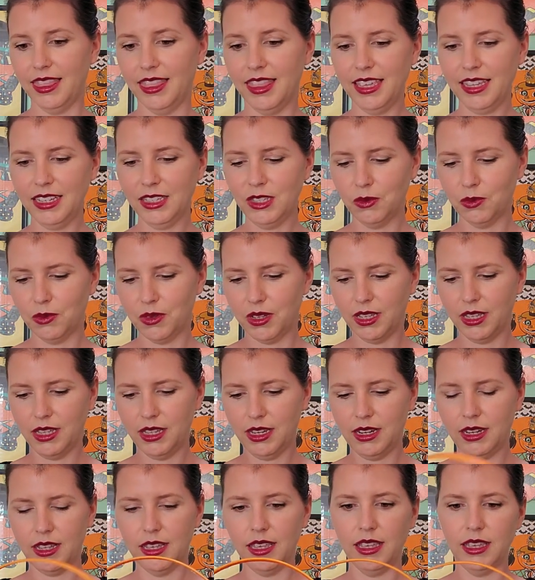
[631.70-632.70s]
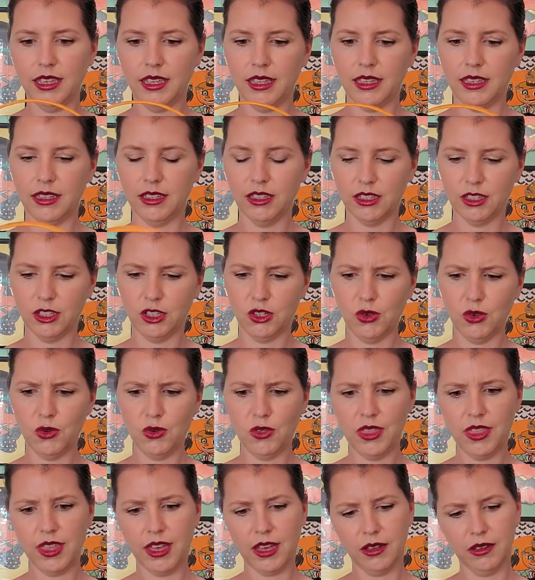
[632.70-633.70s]
This one is
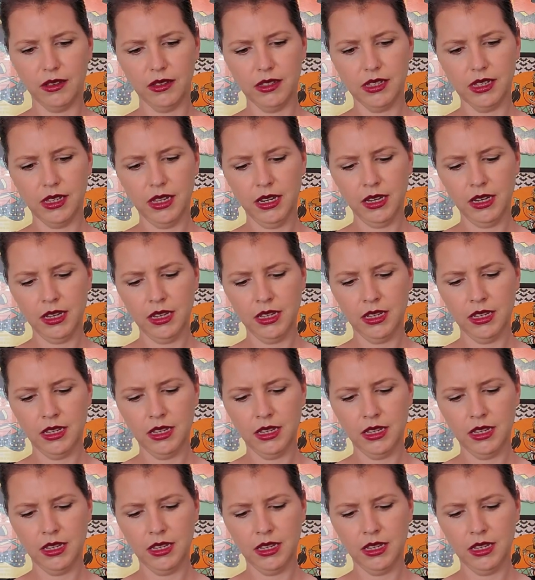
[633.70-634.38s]
2000,